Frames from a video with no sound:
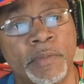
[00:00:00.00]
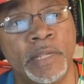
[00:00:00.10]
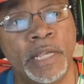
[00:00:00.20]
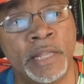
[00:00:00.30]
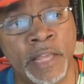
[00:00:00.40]

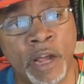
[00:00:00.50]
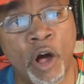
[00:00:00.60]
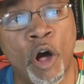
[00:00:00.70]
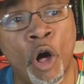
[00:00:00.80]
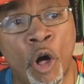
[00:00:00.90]
They're
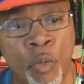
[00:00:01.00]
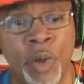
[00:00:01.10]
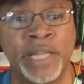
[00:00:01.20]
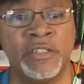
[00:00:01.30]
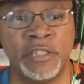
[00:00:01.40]

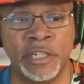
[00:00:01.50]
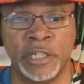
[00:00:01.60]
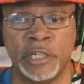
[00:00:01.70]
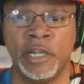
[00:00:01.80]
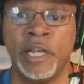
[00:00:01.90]
always
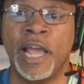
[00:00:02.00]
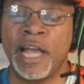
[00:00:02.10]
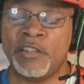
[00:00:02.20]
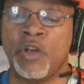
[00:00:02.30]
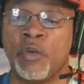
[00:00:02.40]
good.
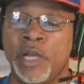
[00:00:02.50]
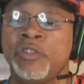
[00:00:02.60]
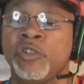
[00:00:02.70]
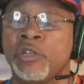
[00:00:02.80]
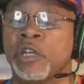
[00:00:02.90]
As always,
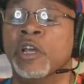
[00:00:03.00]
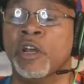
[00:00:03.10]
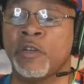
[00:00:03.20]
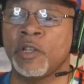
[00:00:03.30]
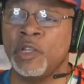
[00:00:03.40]
you
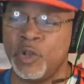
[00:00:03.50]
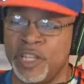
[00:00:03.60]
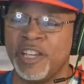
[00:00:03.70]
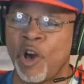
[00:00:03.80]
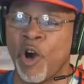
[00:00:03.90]
can you can
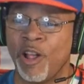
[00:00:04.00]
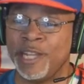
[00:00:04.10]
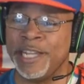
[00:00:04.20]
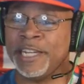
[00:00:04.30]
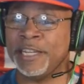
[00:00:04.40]
call
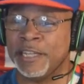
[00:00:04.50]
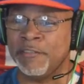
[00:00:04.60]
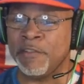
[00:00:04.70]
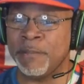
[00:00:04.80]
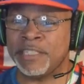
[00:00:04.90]
in and leave
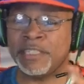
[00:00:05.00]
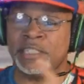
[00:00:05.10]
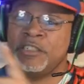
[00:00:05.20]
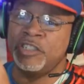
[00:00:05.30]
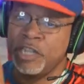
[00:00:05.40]
a
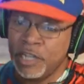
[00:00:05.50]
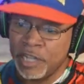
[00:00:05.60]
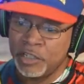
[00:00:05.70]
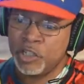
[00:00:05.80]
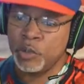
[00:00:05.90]
message
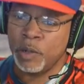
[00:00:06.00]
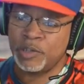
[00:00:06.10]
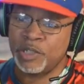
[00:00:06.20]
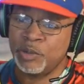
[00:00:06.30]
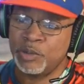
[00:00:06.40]

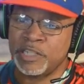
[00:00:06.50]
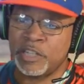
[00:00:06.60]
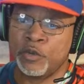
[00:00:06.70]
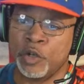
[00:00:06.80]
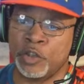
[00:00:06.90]

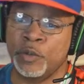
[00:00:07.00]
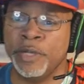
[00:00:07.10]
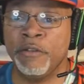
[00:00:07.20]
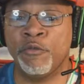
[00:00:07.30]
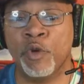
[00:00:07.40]

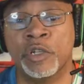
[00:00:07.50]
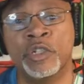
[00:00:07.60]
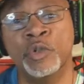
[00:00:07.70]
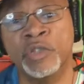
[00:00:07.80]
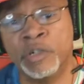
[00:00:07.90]

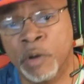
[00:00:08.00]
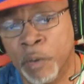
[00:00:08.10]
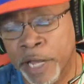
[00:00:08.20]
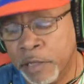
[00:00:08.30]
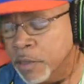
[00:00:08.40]

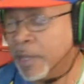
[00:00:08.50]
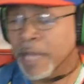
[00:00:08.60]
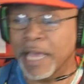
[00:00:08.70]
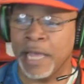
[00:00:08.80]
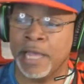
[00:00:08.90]
202-643-4208
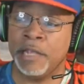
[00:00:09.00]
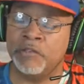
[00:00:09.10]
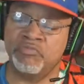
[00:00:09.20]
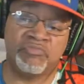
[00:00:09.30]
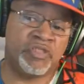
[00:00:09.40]

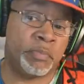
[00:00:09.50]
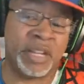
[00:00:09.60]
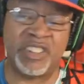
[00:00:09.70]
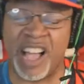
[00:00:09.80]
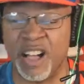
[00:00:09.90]
and
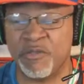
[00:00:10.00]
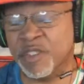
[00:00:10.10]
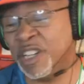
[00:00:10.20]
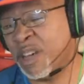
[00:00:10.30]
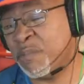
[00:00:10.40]
depending on how I
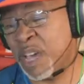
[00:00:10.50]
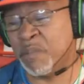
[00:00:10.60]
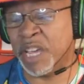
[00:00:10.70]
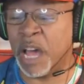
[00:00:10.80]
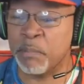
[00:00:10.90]
feel, I may or
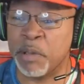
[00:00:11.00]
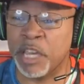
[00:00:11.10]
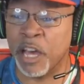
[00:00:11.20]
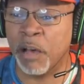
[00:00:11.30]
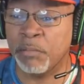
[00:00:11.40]
may not pick
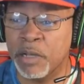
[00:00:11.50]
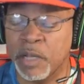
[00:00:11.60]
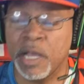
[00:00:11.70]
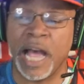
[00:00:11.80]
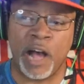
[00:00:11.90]
up.
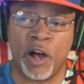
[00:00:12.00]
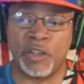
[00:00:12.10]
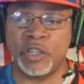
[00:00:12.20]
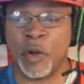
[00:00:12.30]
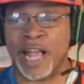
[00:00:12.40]
I
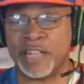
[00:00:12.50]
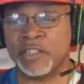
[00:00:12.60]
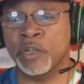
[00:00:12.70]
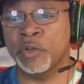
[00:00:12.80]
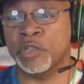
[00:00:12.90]
also ask
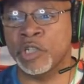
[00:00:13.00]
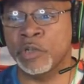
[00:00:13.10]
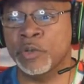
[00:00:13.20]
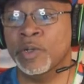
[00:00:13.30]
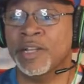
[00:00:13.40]
you
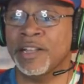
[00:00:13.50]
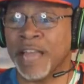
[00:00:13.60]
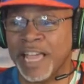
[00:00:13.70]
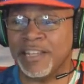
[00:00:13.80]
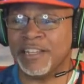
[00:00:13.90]
to
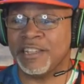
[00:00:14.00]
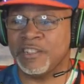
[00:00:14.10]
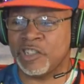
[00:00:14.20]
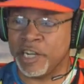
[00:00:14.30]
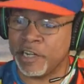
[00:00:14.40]
like,
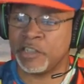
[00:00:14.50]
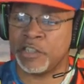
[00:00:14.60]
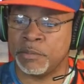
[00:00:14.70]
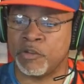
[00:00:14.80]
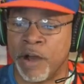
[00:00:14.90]
share,
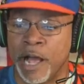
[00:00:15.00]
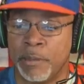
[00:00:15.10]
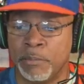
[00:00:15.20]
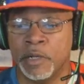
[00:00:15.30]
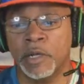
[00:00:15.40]
subscribe.
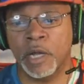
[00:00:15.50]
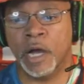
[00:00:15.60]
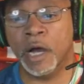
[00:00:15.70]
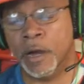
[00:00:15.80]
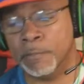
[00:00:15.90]

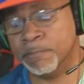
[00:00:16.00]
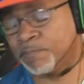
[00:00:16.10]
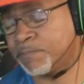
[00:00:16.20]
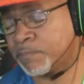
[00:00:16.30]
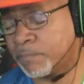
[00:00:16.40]
Um,
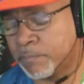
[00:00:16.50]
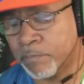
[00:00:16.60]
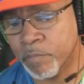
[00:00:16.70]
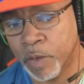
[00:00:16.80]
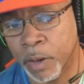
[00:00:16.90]

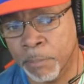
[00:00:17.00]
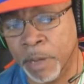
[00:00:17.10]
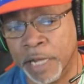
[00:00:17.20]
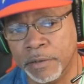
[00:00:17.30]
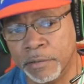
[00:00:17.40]

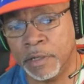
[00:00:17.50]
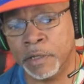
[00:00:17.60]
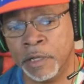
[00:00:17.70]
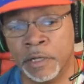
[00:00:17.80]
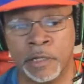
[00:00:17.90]
but
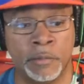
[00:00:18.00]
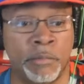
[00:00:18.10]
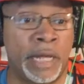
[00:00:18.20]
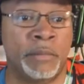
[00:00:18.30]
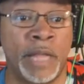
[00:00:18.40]
uh,
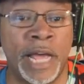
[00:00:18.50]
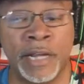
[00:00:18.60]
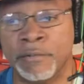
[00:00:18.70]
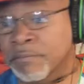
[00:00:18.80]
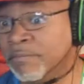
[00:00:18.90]
bottom
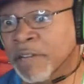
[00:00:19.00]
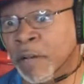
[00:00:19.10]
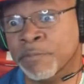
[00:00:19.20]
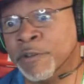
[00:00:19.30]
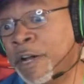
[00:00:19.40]
line,
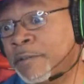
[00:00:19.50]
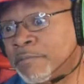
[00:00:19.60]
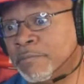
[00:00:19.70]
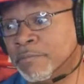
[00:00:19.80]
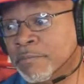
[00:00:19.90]
up front,
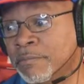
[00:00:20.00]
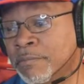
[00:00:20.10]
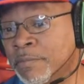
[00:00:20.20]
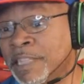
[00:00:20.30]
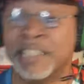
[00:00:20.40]

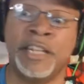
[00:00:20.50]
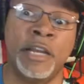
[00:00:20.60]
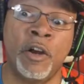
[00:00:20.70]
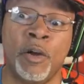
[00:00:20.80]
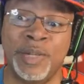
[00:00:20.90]
let's get
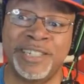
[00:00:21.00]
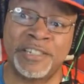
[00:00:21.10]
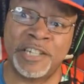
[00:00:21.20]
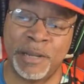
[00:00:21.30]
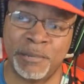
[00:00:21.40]
on with the
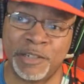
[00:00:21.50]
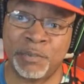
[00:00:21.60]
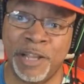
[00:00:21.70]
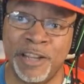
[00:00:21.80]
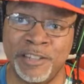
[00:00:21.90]
shameless
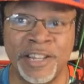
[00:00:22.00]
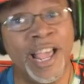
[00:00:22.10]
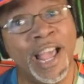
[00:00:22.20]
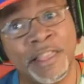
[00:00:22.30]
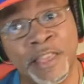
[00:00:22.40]
plugs,
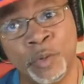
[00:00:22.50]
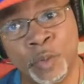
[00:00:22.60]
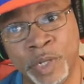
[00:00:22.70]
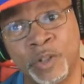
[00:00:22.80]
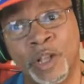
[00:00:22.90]
and then
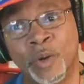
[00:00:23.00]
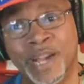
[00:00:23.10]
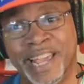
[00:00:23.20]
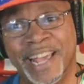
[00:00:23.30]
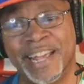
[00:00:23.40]
we'll go
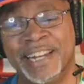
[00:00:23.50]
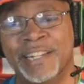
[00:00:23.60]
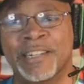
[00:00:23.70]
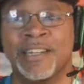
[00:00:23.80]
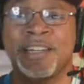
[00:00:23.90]
ahead
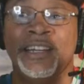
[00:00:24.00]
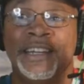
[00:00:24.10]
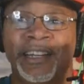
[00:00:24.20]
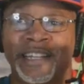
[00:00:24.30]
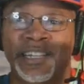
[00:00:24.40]
and
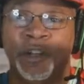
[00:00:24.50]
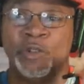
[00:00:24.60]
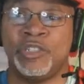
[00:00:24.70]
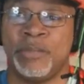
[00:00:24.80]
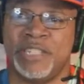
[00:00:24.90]
you know
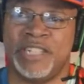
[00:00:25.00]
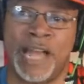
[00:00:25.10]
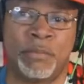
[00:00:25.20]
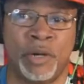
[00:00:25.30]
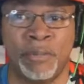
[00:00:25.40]
jibber
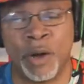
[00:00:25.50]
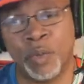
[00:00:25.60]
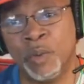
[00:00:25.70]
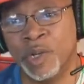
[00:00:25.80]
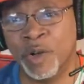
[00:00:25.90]
jabber about
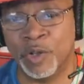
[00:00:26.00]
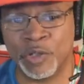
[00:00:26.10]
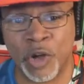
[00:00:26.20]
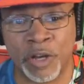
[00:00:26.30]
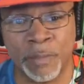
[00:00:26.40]
what we're going to
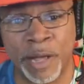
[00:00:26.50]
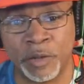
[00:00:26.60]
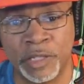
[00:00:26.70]
talk about this